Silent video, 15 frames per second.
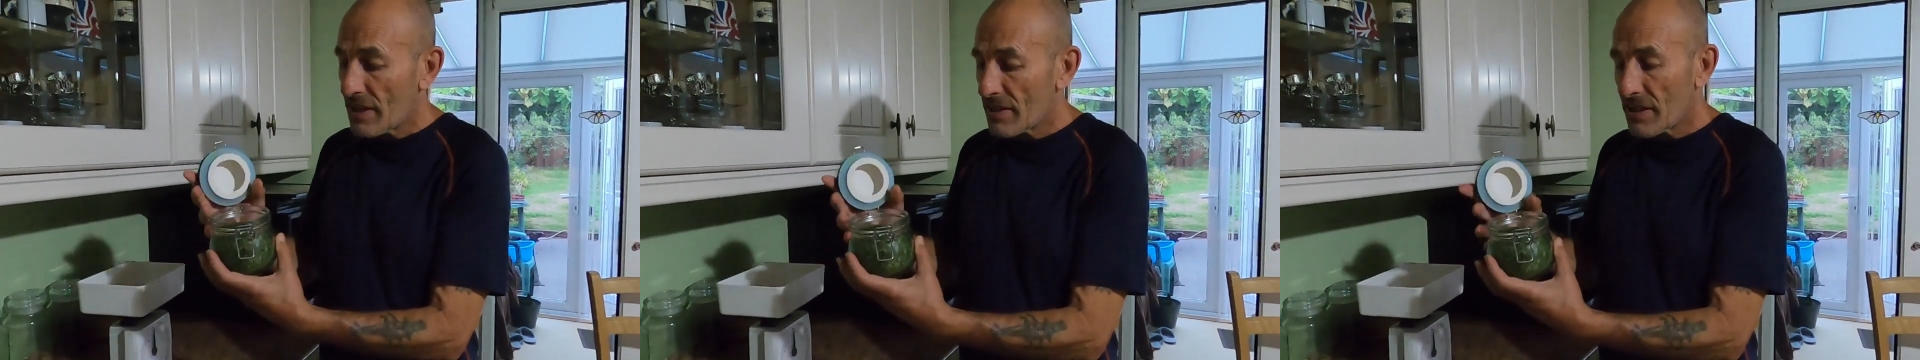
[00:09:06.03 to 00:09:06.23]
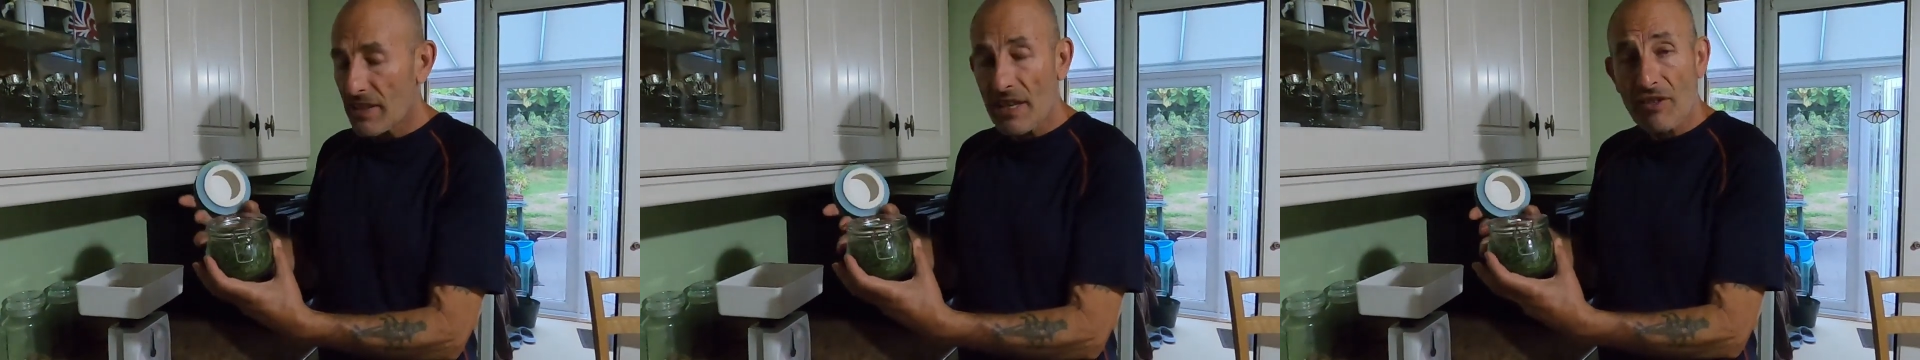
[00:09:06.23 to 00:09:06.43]

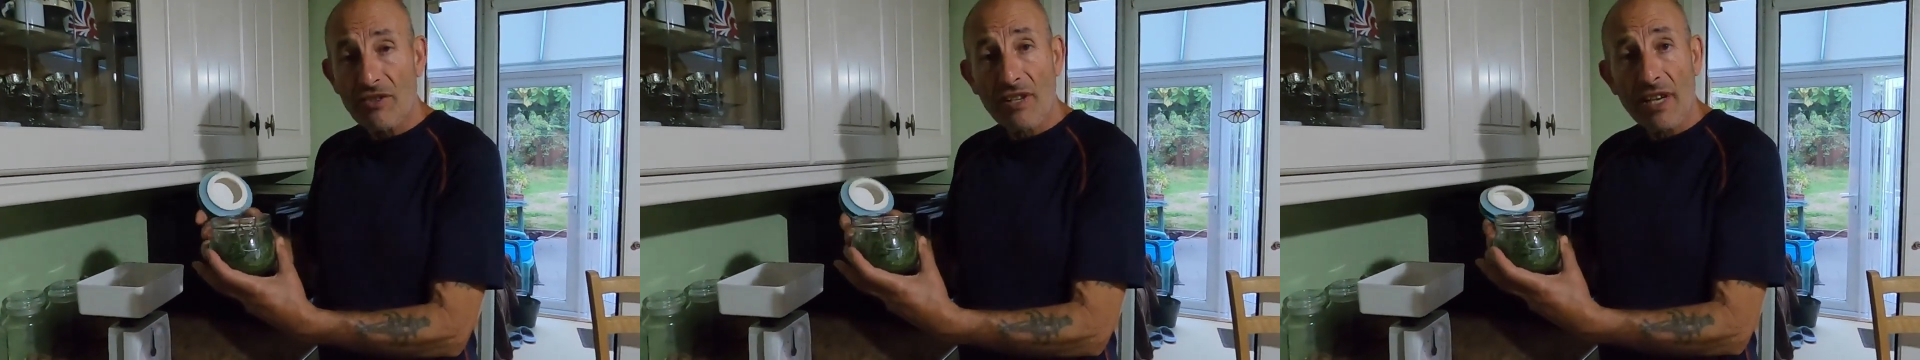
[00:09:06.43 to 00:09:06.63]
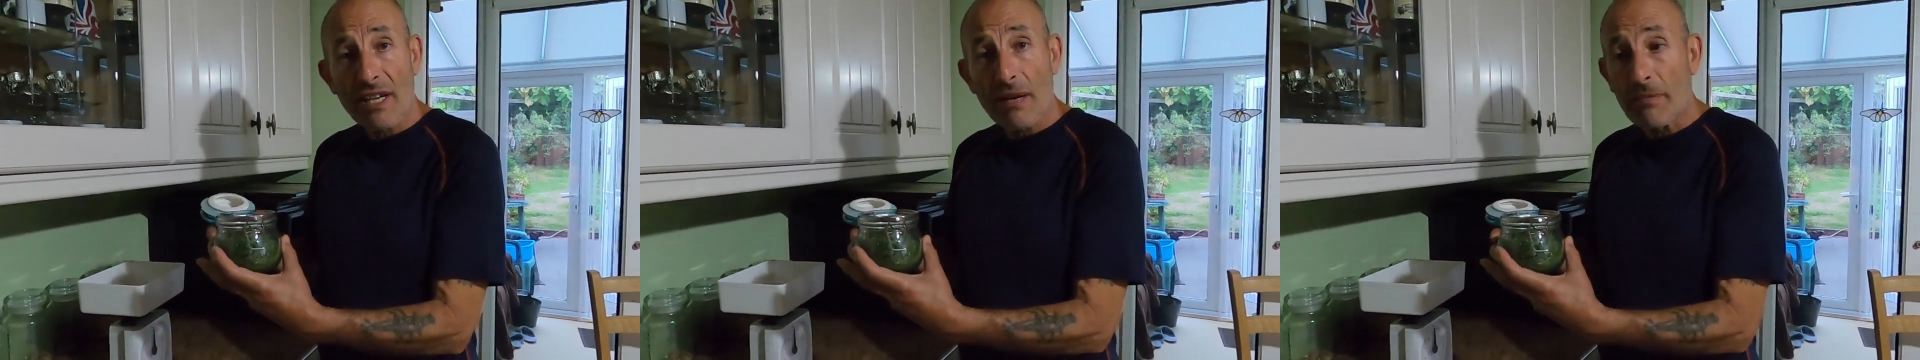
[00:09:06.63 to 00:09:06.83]
because it
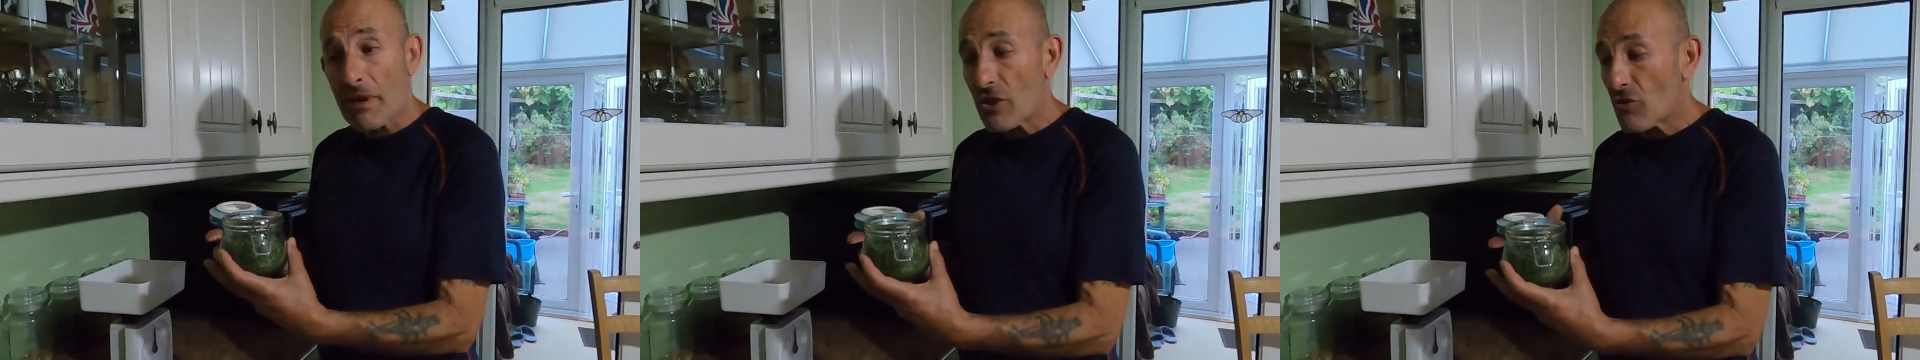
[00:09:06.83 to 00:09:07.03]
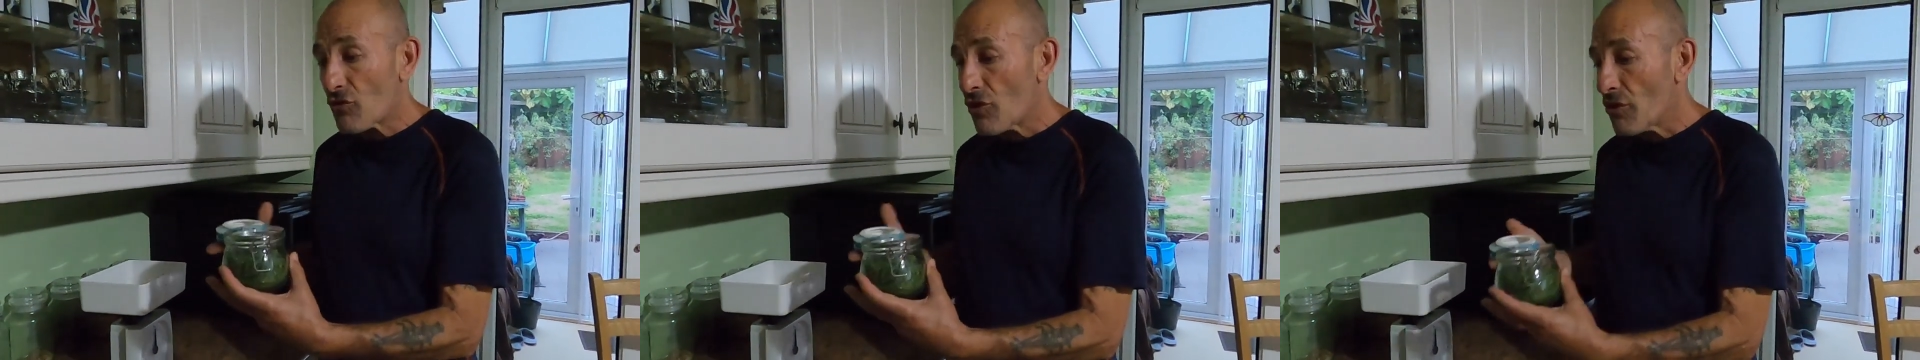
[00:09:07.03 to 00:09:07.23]
doesn't take up
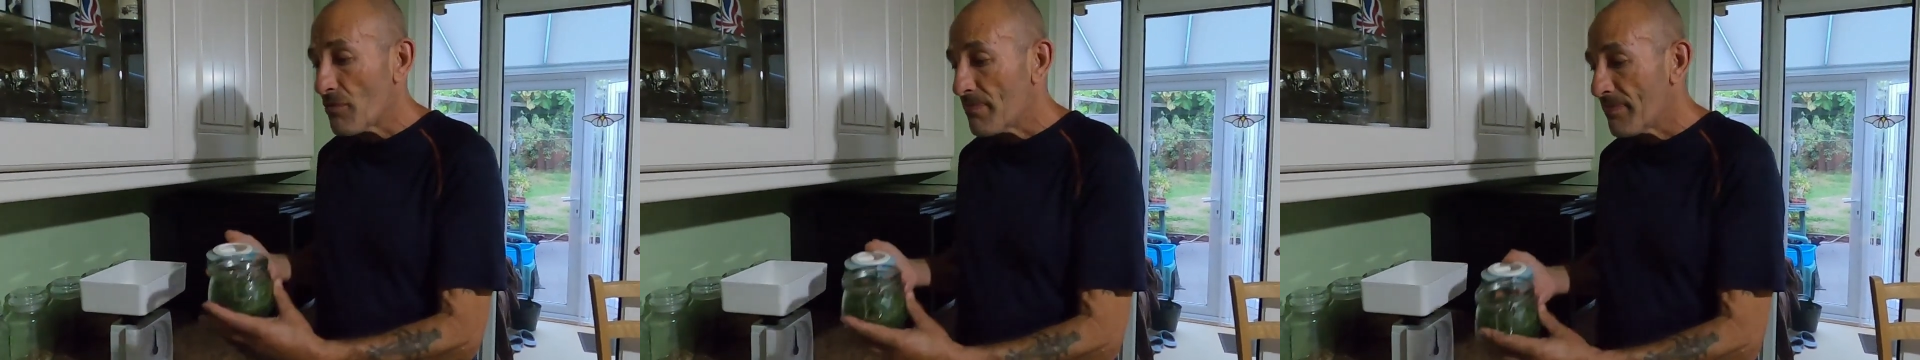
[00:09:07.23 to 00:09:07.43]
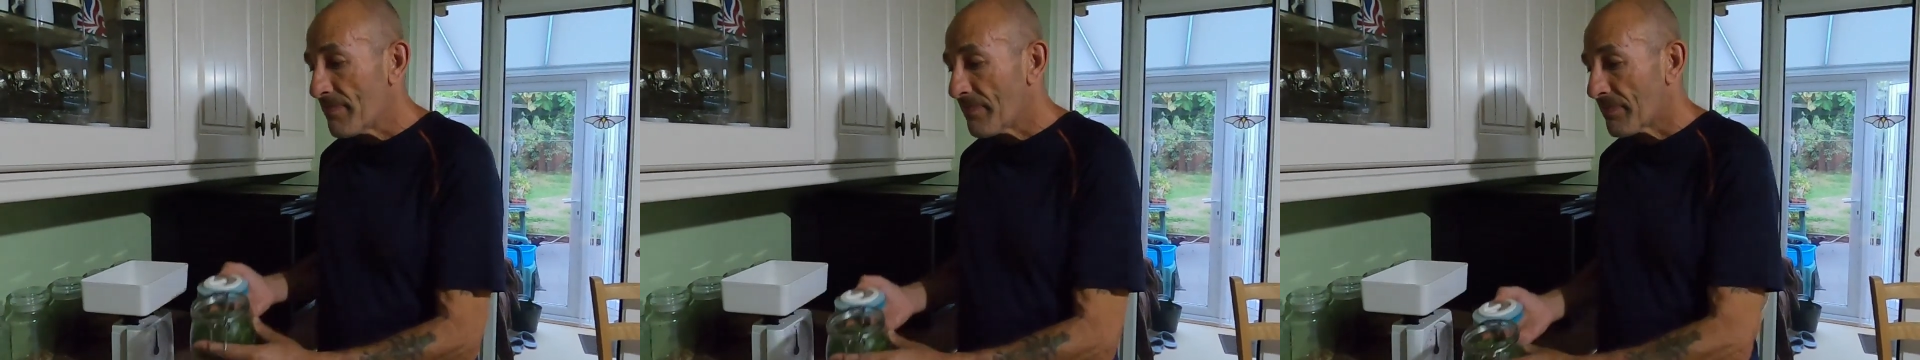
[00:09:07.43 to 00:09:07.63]
much
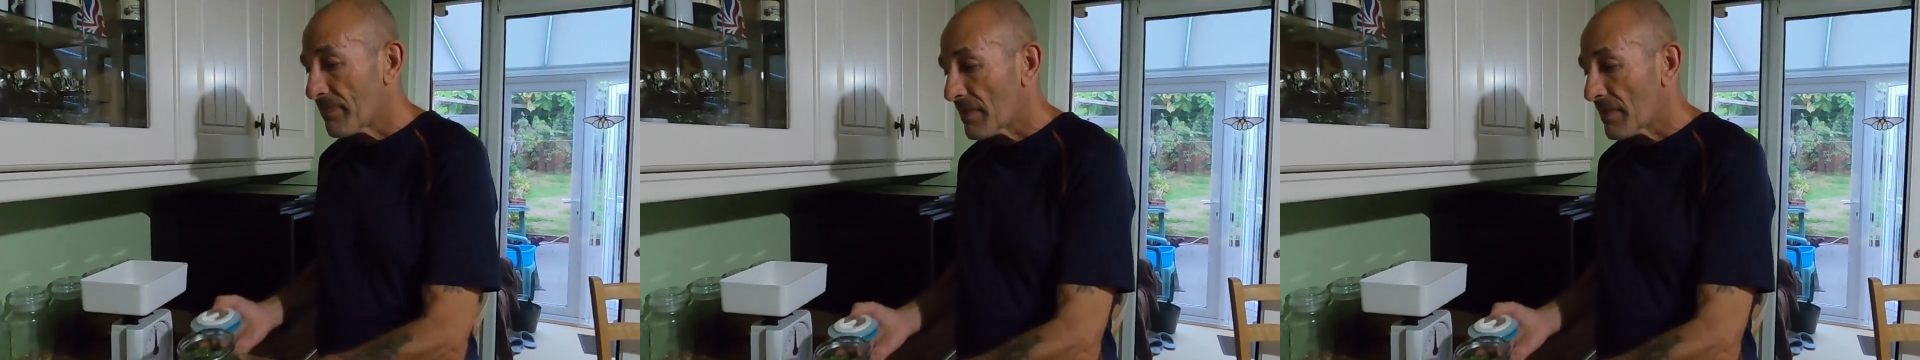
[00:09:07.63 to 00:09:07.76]
room.